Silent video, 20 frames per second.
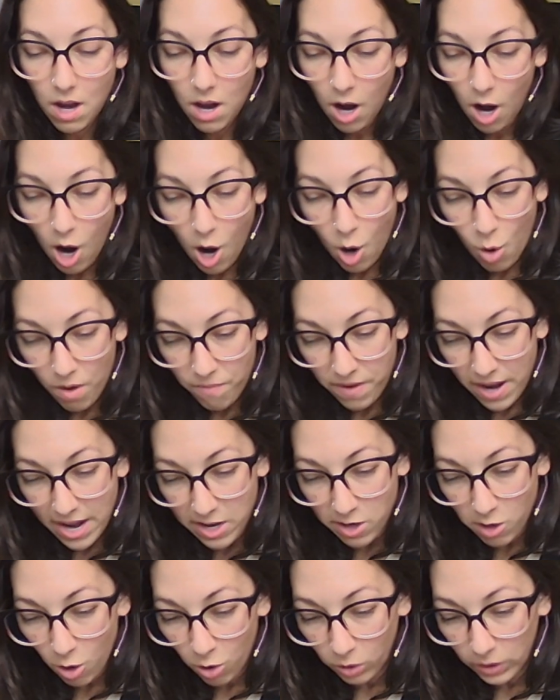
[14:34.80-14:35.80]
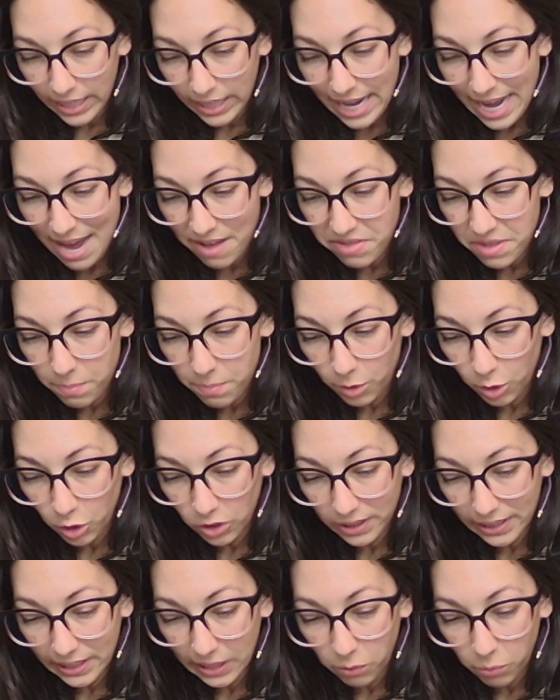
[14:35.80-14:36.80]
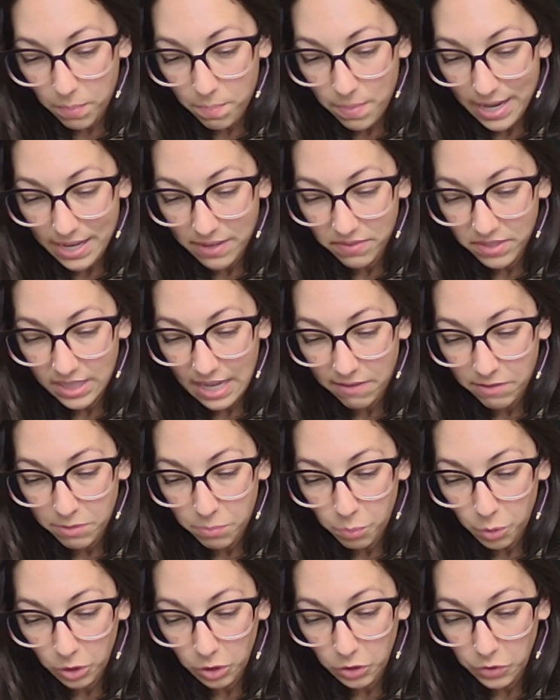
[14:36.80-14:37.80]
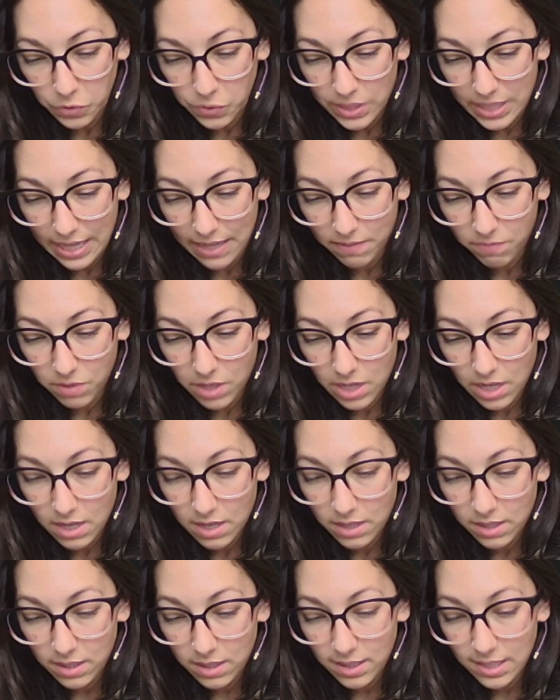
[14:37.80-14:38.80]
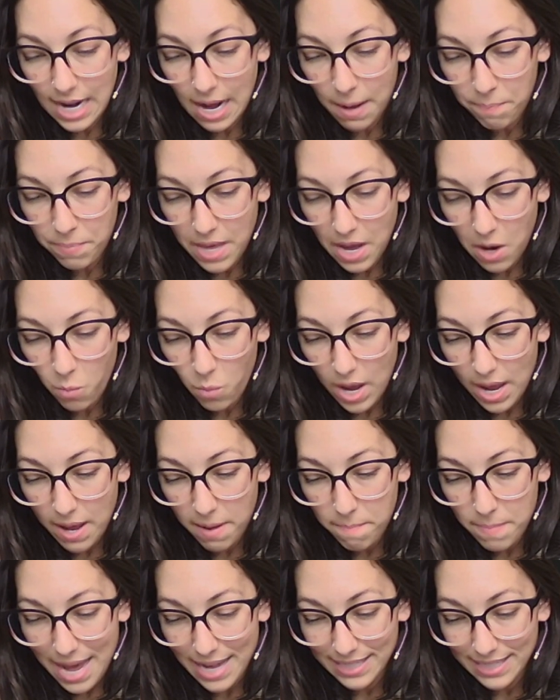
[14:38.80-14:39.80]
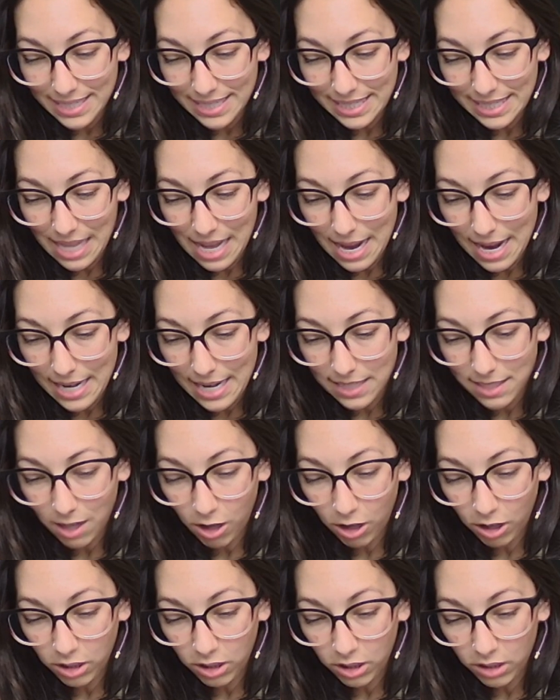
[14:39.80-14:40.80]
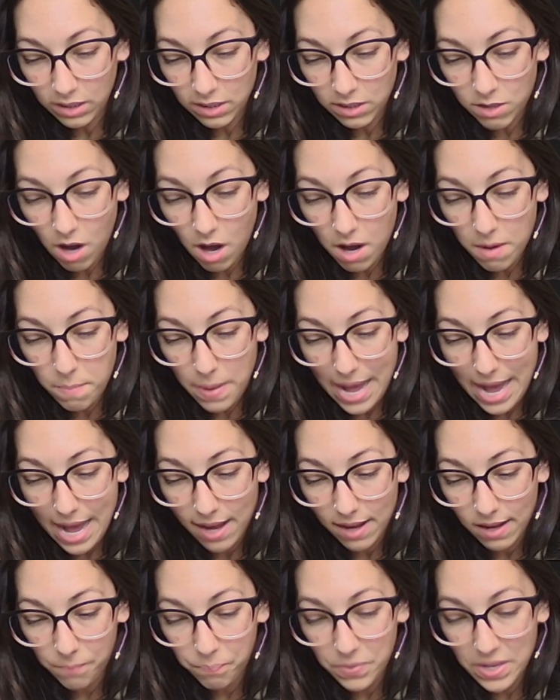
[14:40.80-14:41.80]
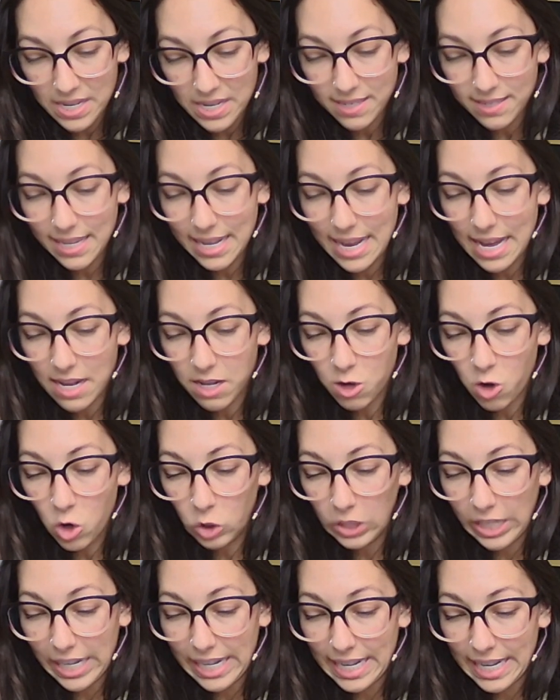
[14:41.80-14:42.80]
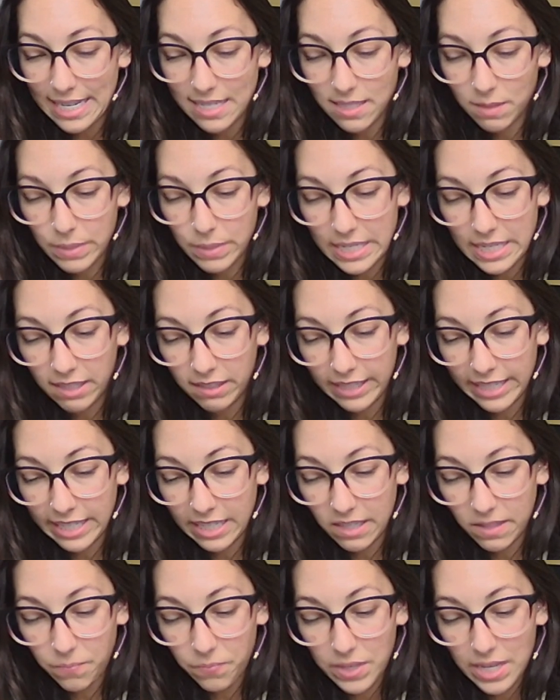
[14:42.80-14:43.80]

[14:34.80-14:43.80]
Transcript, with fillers: Oh, if I had only had them earlier, we might have saved poor Lucy. Stop that way madness lies. Harker has gone back, and is again collating his material.